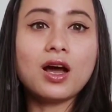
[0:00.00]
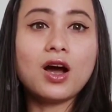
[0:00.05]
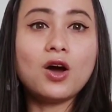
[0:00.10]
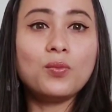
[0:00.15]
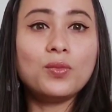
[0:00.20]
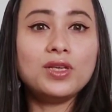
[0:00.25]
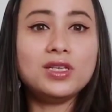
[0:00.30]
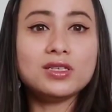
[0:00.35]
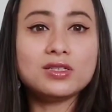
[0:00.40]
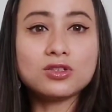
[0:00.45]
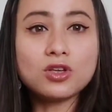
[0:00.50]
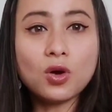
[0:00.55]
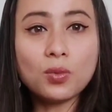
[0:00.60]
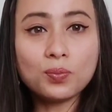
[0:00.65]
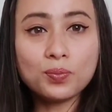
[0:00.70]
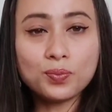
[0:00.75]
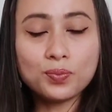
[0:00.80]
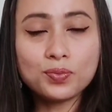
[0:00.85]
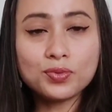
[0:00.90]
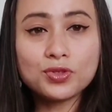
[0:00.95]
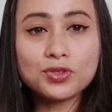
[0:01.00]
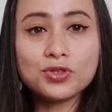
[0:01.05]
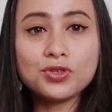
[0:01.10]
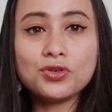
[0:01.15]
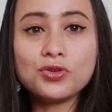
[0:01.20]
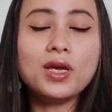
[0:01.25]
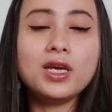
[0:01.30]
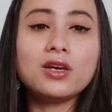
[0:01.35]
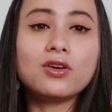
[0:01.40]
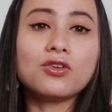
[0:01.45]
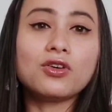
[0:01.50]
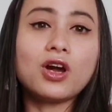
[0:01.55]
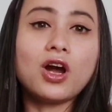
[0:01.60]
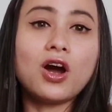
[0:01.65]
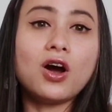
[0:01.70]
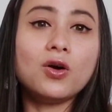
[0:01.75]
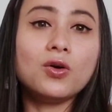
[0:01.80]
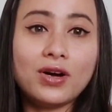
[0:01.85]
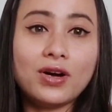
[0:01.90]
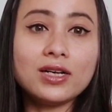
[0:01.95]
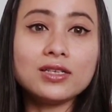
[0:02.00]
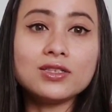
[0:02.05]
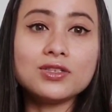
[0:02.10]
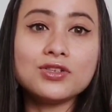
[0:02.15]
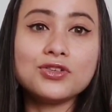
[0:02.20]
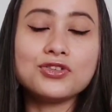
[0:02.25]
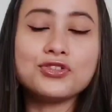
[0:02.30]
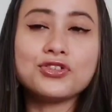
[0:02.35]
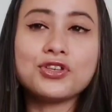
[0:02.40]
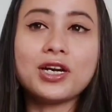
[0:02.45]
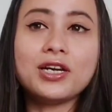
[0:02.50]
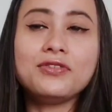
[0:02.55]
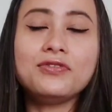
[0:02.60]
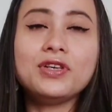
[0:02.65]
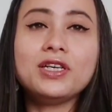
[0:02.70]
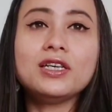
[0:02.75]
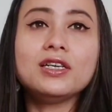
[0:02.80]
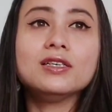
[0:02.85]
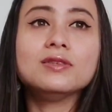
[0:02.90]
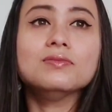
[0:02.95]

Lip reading: how many stops you make or how fast you're driving.